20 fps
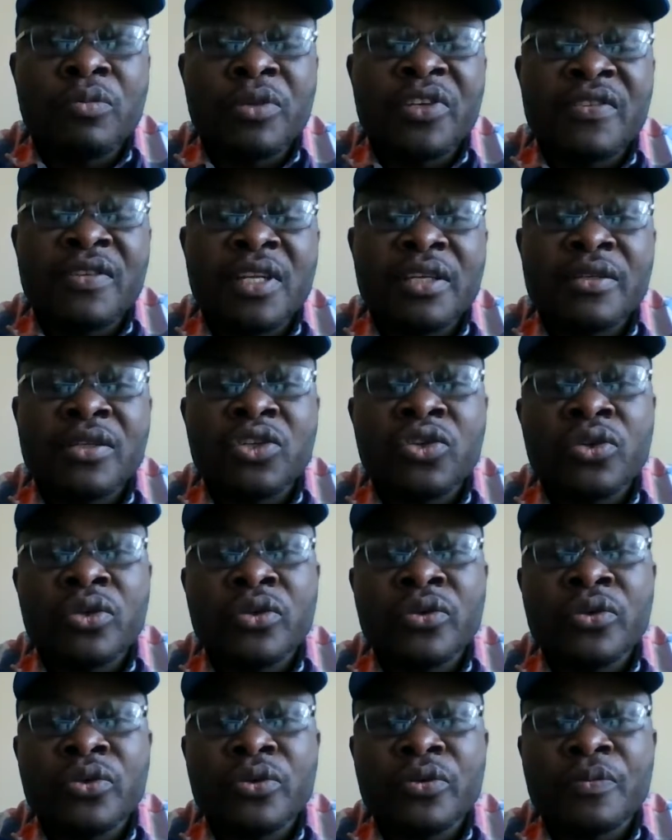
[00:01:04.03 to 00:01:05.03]
business you
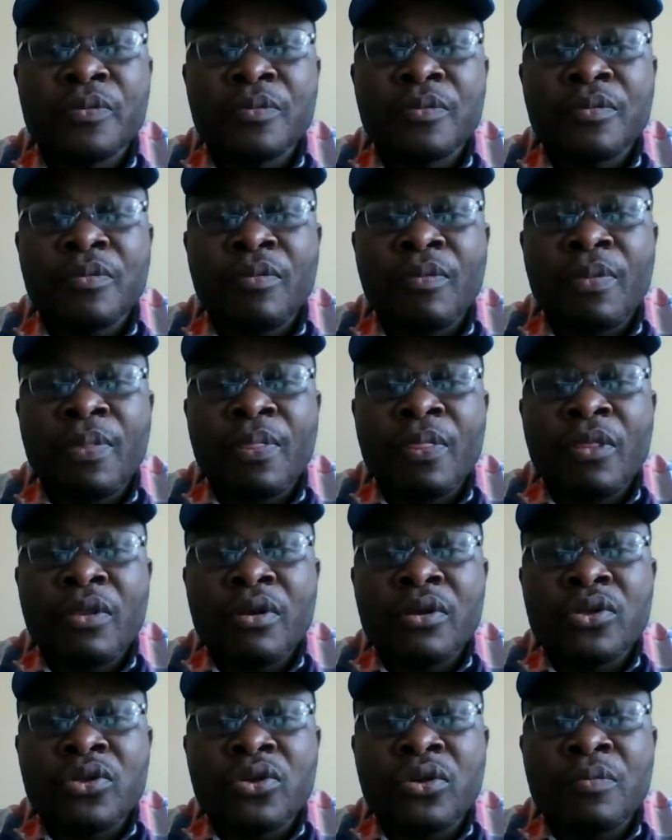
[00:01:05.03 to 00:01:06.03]
do.
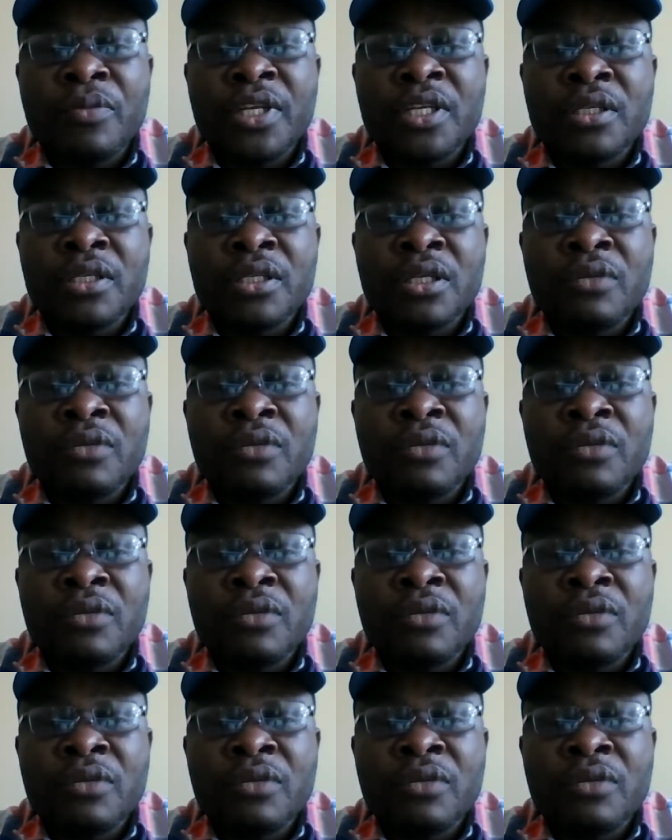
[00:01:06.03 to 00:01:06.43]
So please,